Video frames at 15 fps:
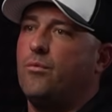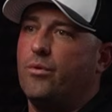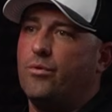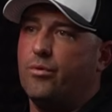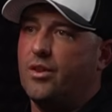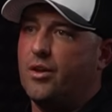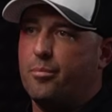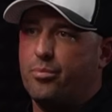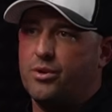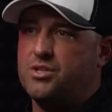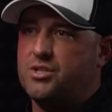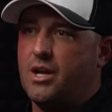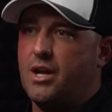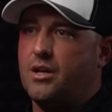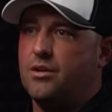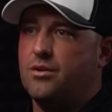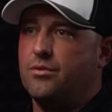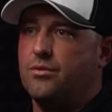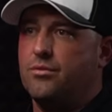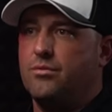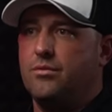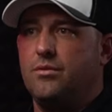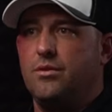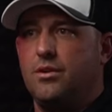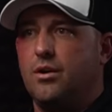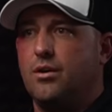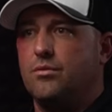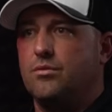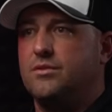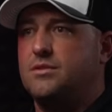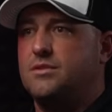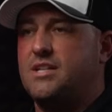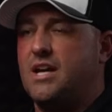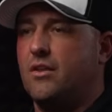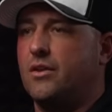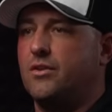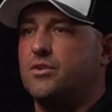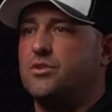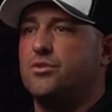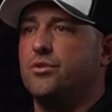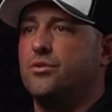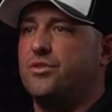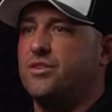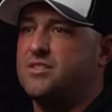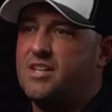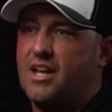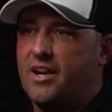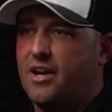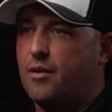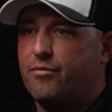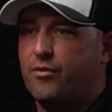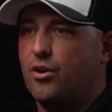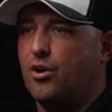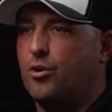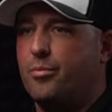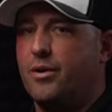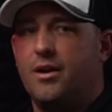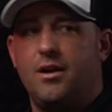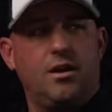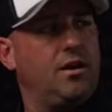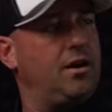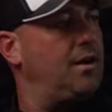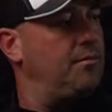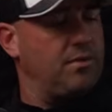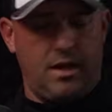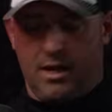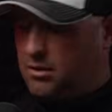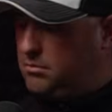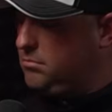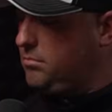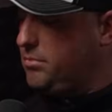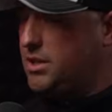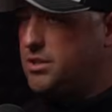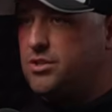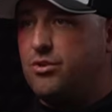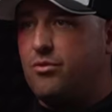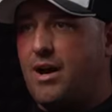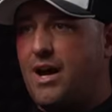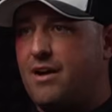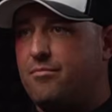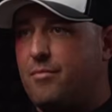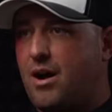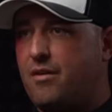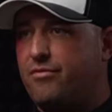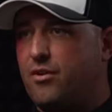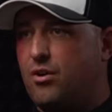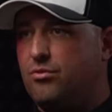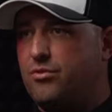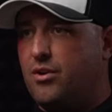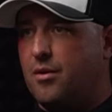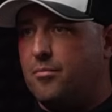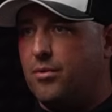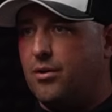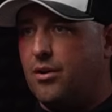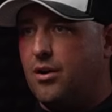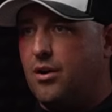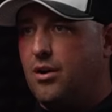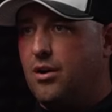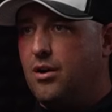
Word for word: We really appreciate you. You know, telling the truth and standing up for Urban." And I'm like, "Bitch, you have my phone number.